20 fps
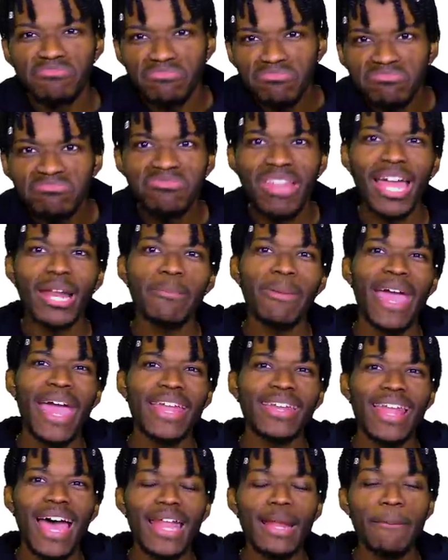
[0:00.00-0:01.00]
not a
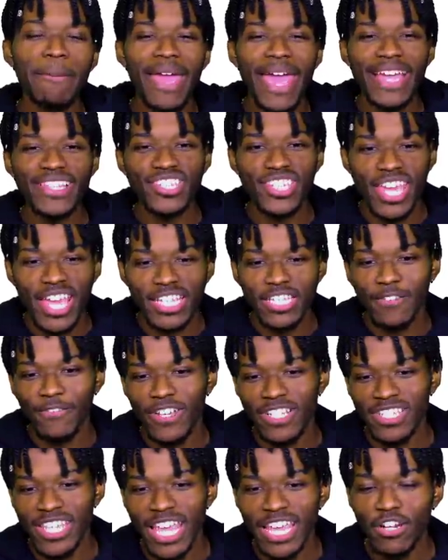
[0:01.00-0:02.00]
bad not a bad chance of
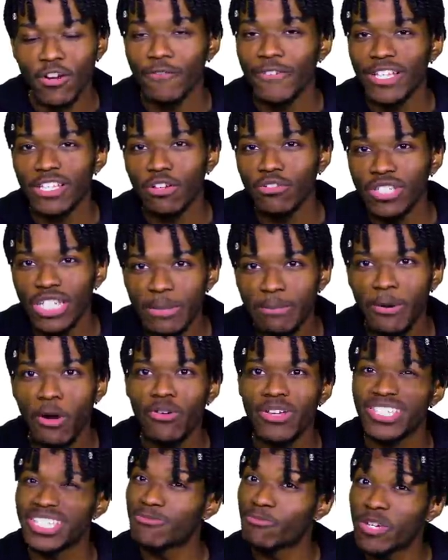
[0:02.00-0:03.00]
us taking on Victor Oladipo
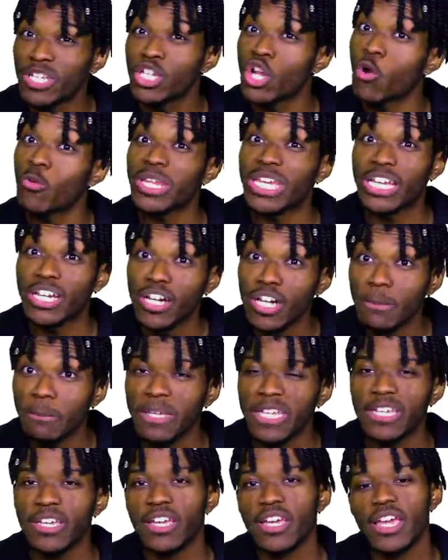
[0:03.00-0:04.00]
because we know what he could
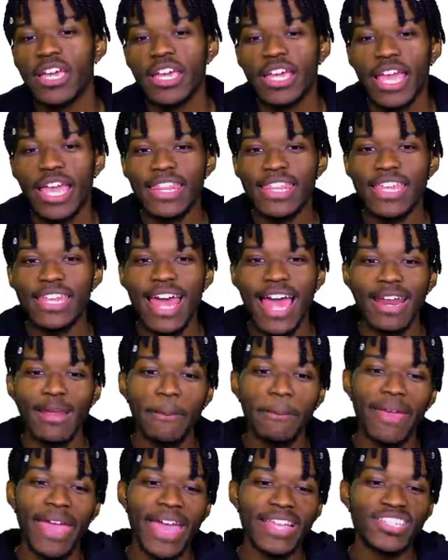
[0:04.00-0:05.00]
be, and then not a
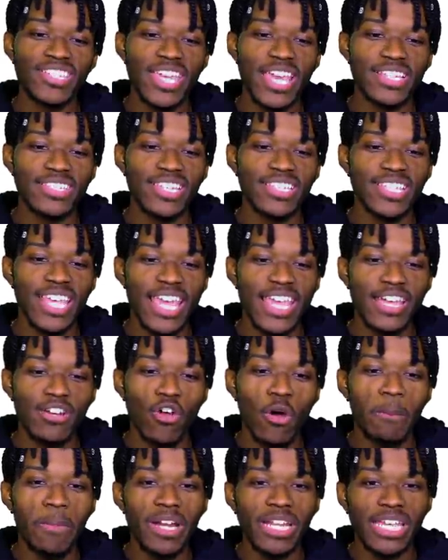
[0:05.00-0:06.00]
bad chance to taking
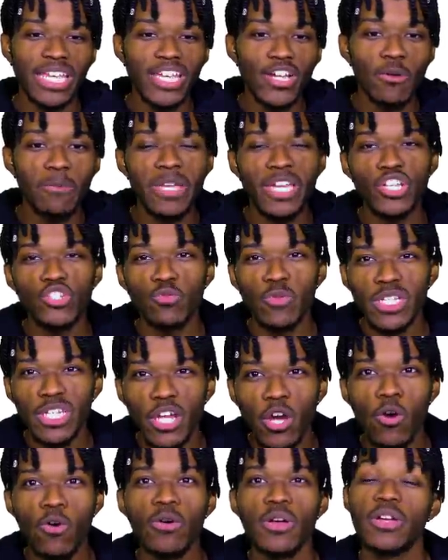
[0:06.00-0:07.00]
on Buddy Hield because we
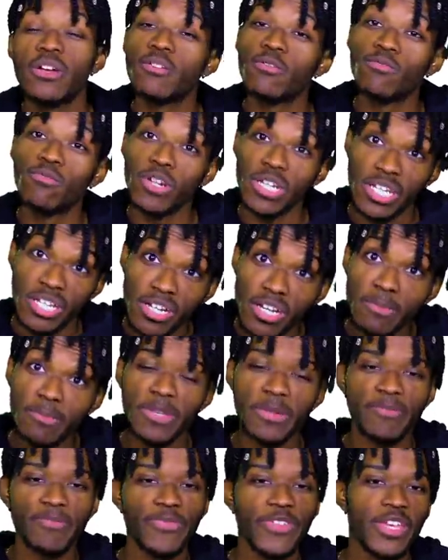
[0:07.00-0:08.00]
know what he could
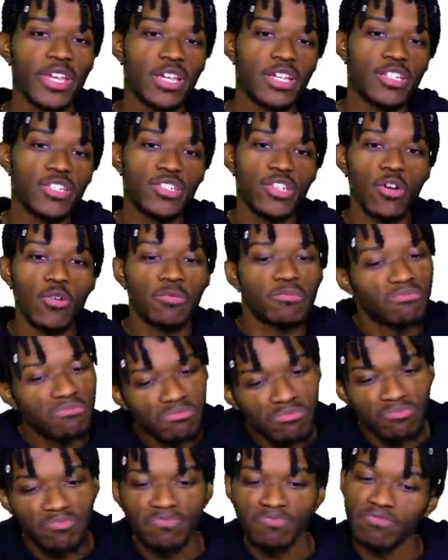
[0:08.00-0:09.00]
be. So,
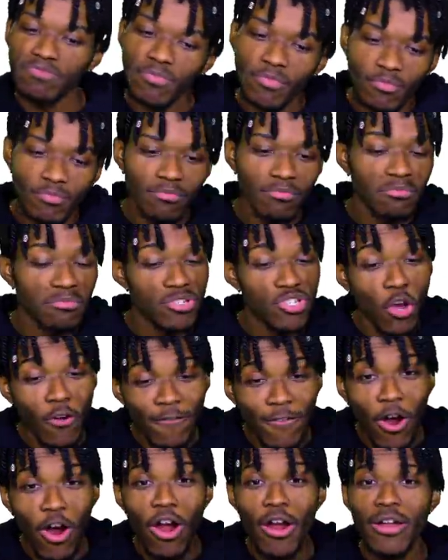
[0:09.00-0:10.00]
so
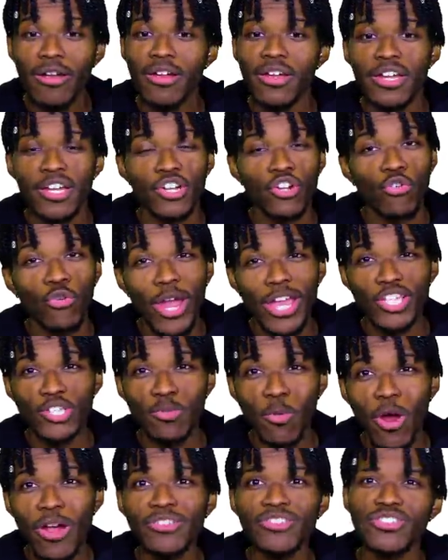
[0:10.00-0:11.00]
far, Greg
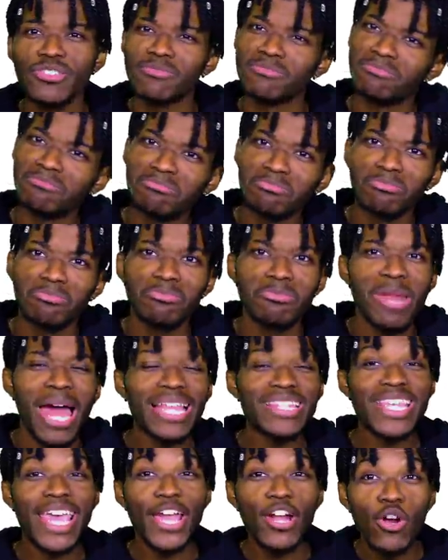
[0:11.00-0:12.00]
Swartz,
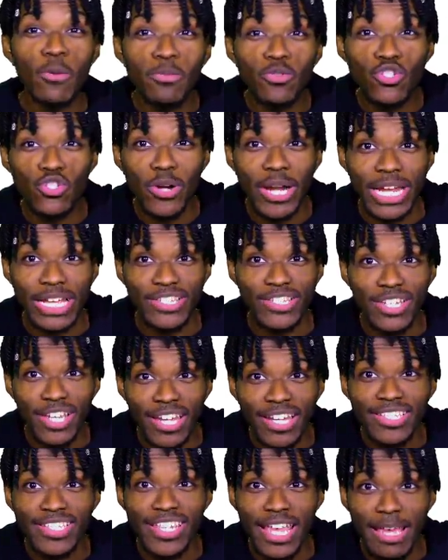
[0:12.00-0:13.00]
not terrible trades. You know
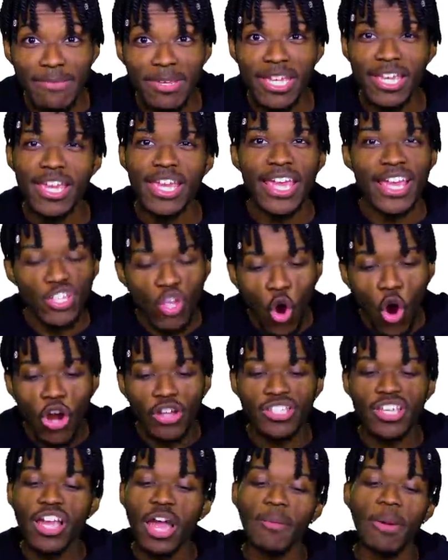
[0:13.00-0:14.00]
what I'm saying? It's
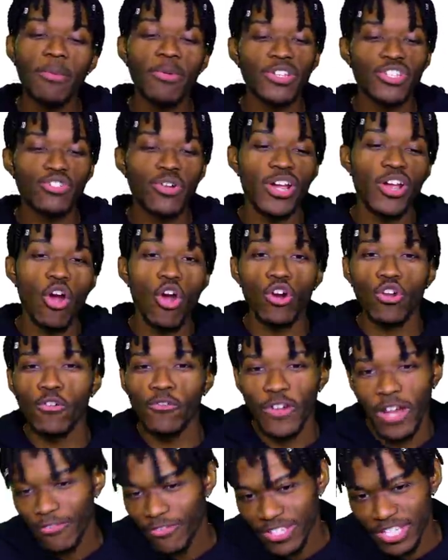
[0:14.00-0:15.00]
hard to come up with a trade article
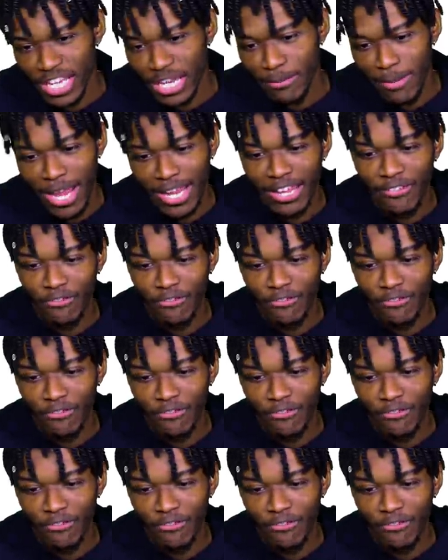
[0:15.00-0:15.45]
for every team. I give